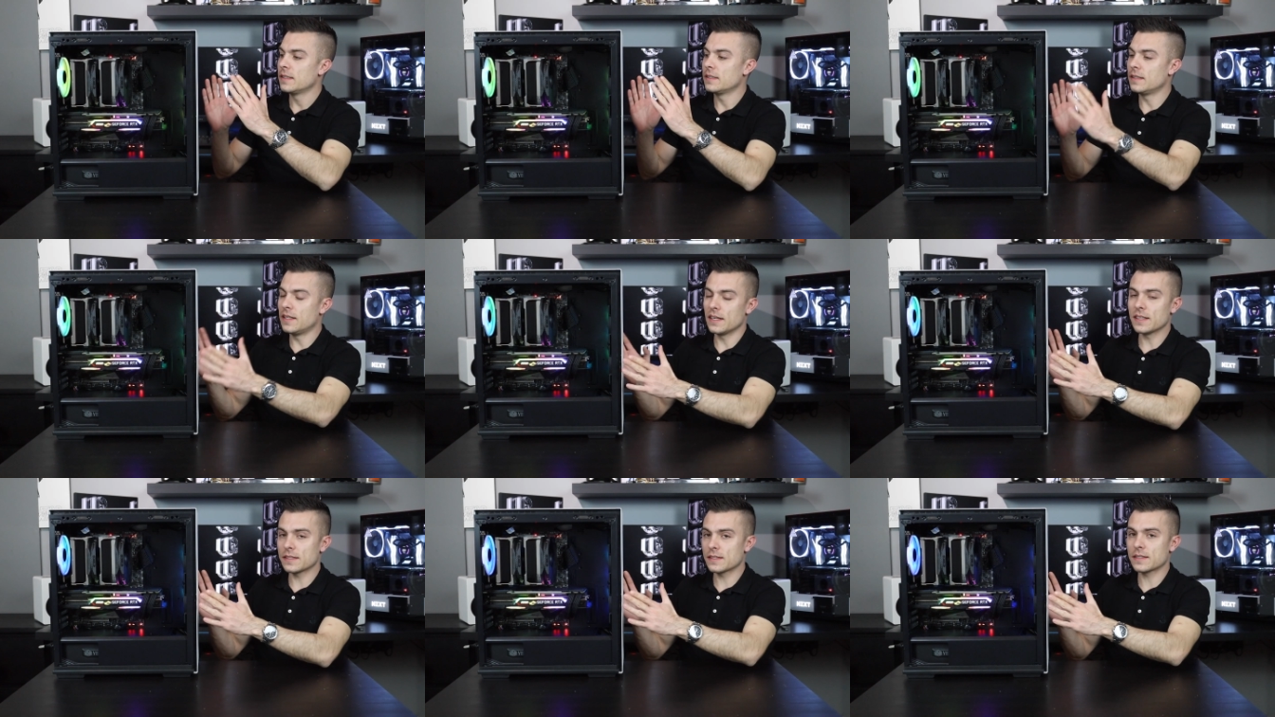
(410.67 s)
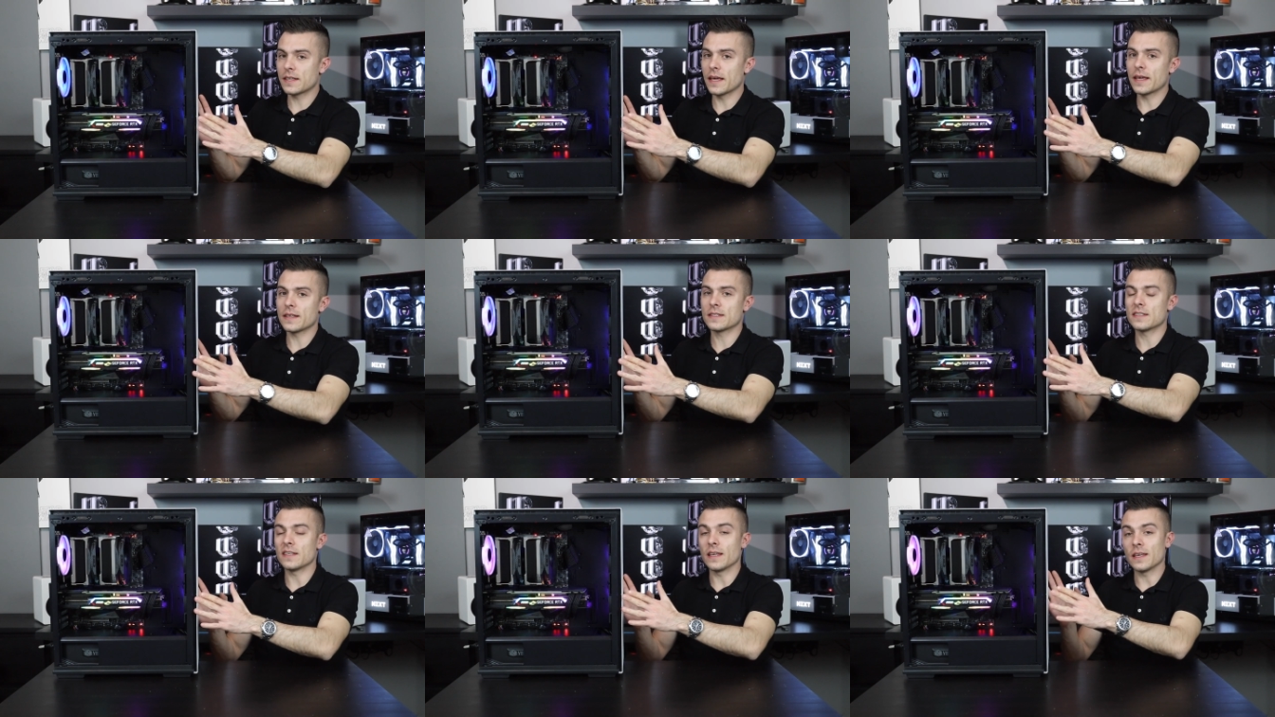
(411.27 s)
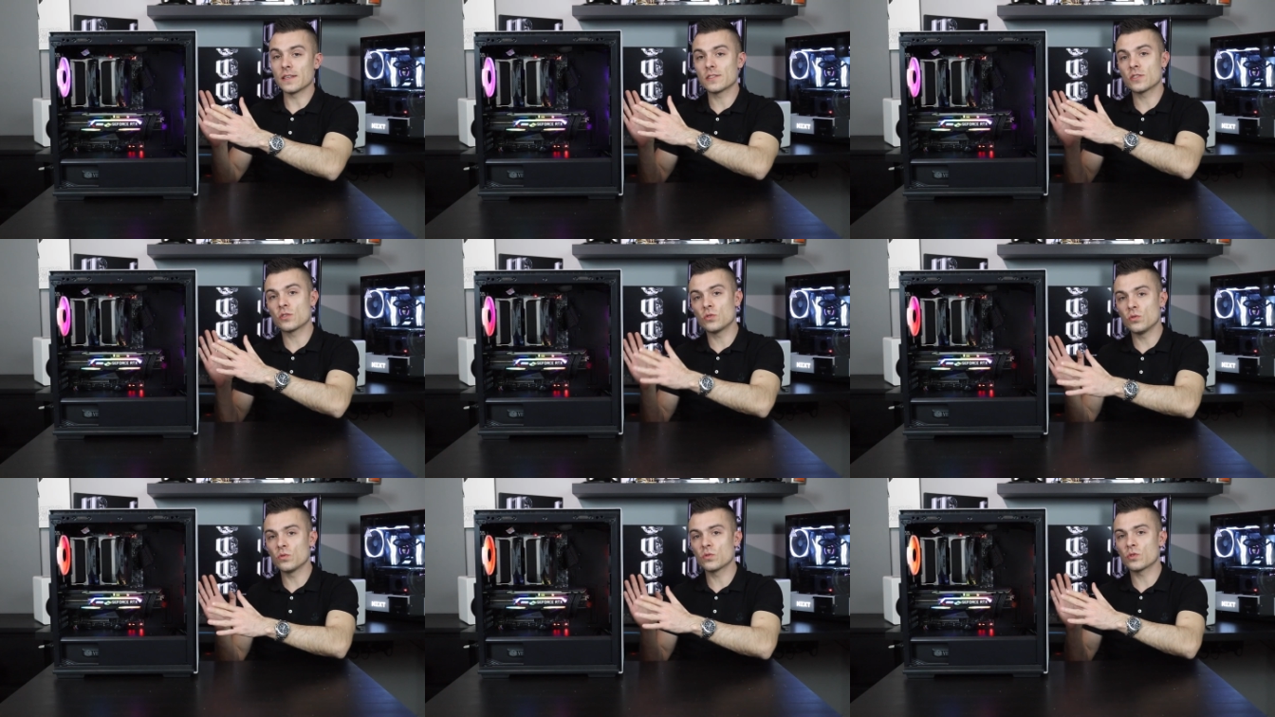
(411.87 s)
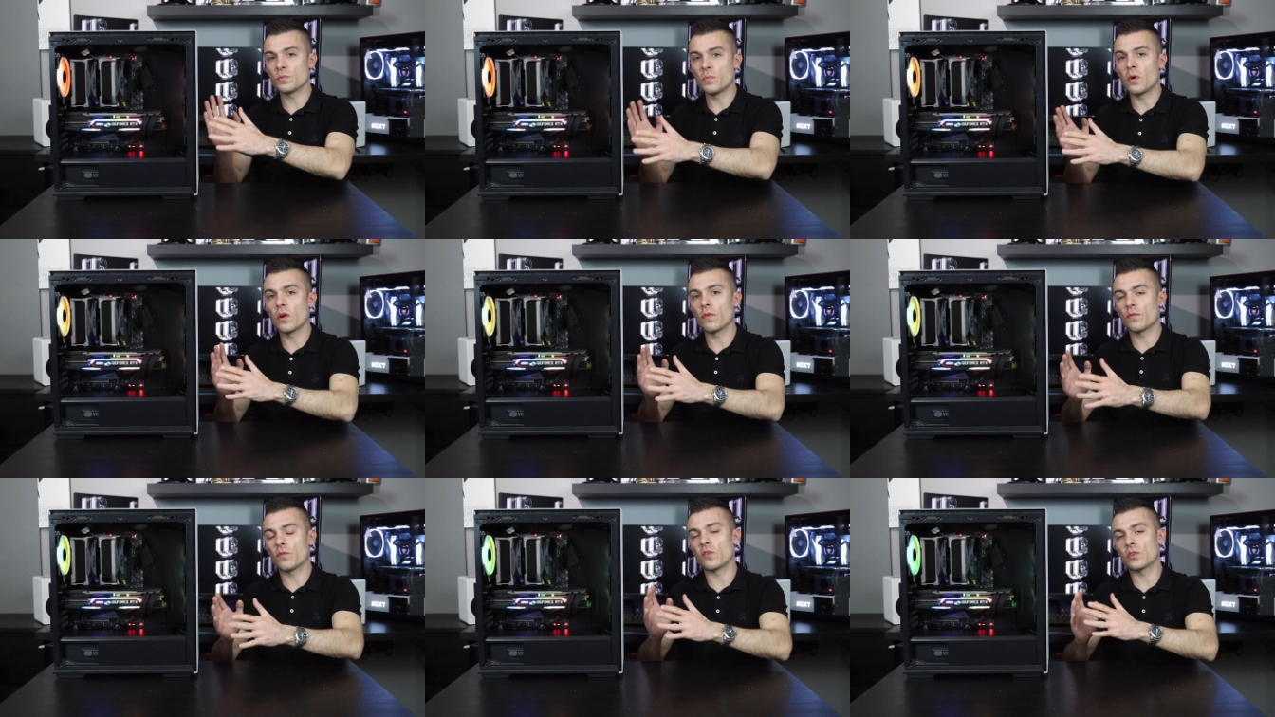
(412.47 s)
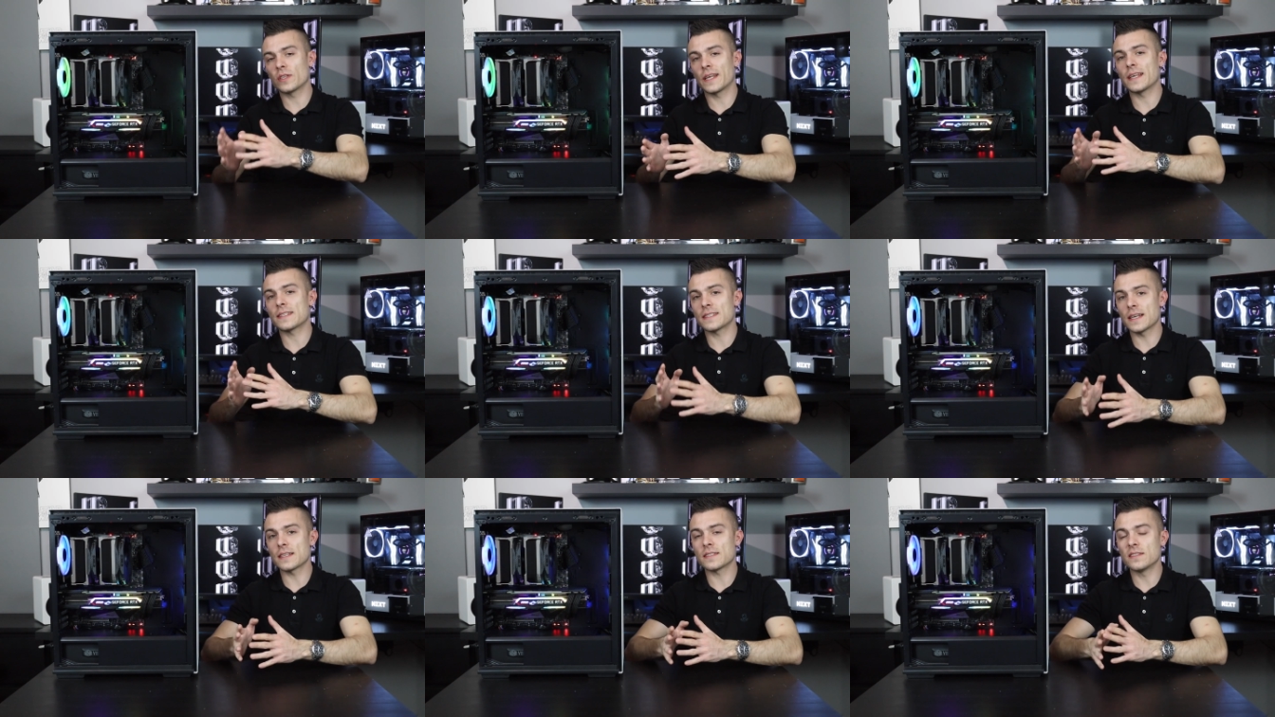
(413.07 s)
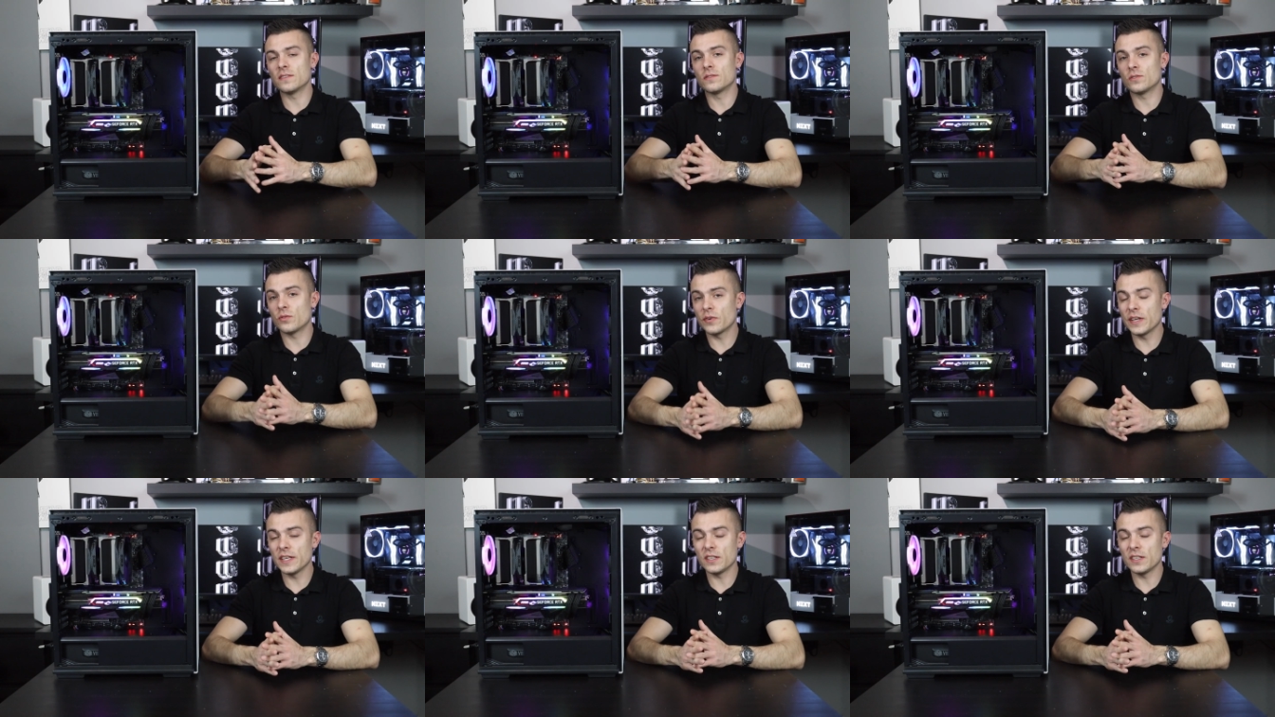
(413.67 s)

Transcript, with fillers: this case is too small for the Assassin 3.